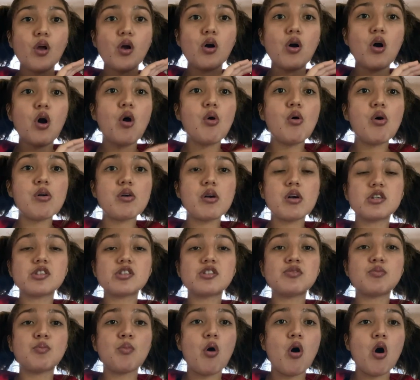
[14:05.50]
a
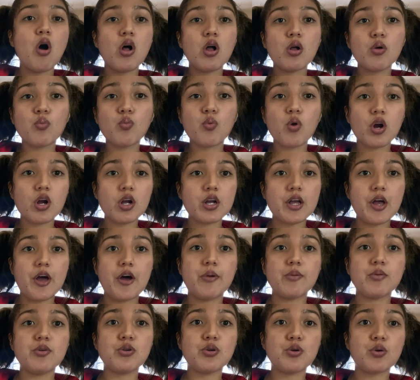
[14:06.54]
small
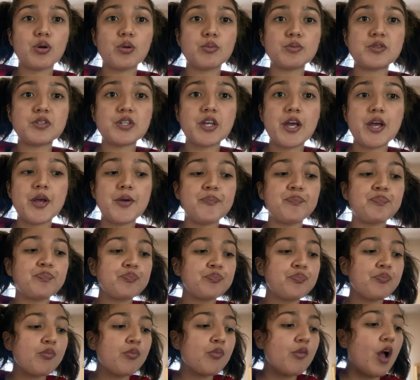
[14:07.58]
workout, you know what I'm saying?
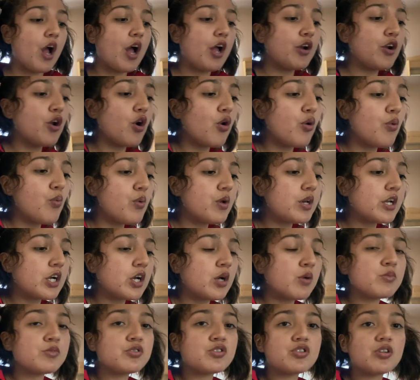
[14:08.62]
I know when it
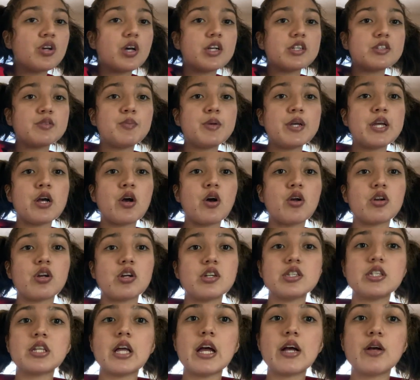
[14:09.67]
comes to us being on
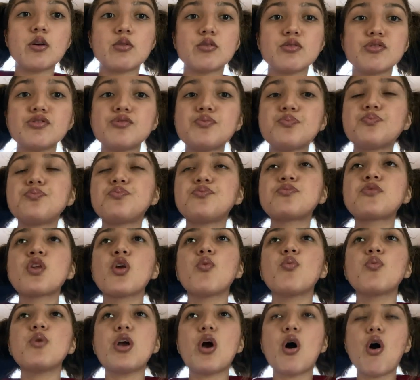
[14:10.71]
our cycles,
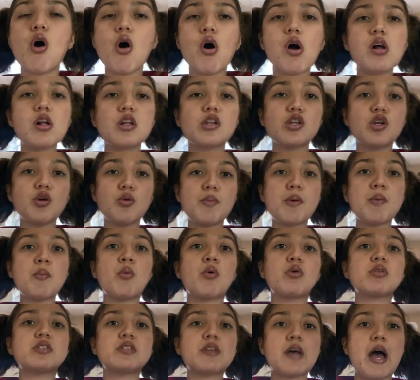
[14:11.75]
we are a little bit
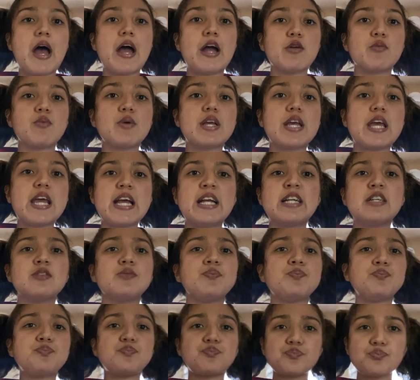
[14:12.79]
more tired. We can't
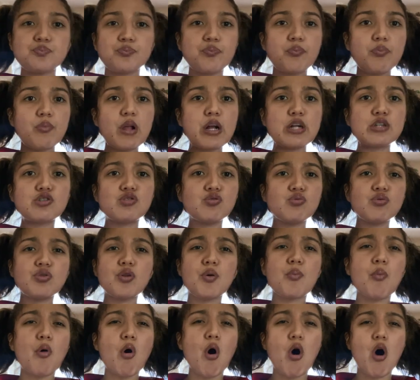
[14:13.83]
do
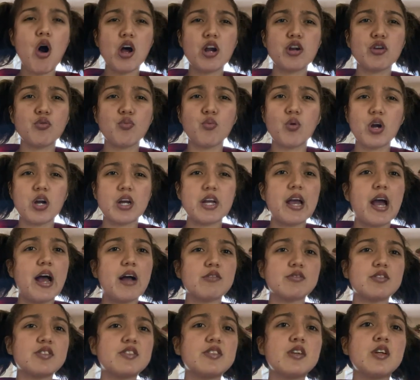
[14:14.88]
them harder
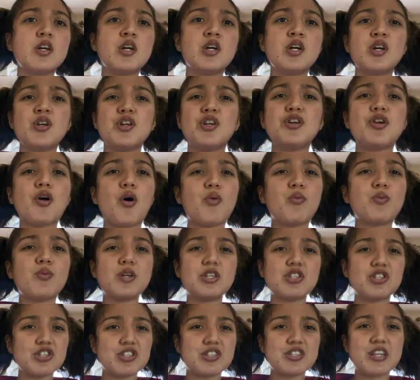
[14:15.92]
workouts. You know,
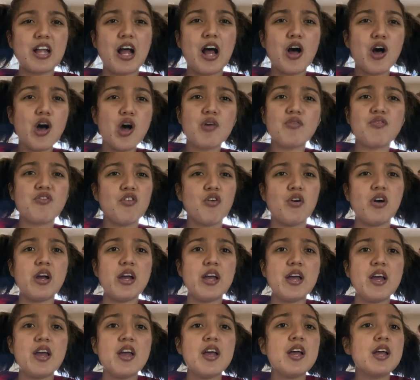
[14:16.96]
we're just not up for
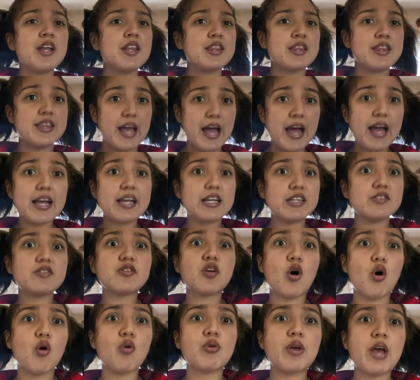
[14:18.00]
it. That is
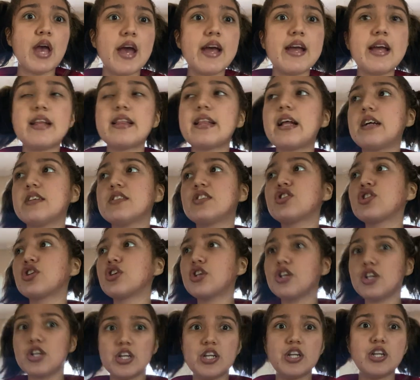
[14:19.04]
okay and that's
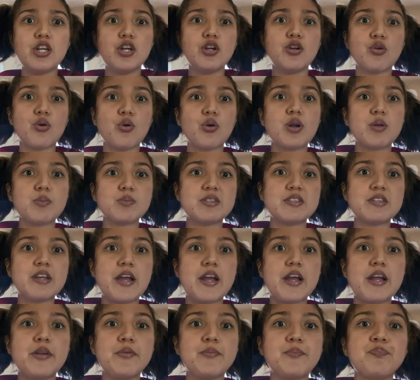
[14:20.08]
good. You know what I'm
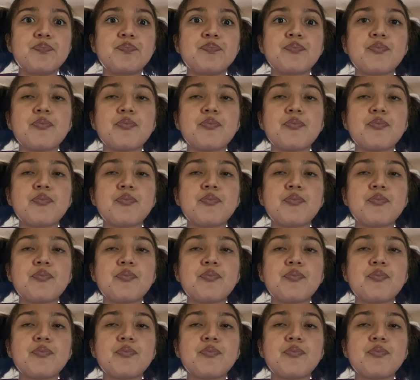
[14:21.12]
saying?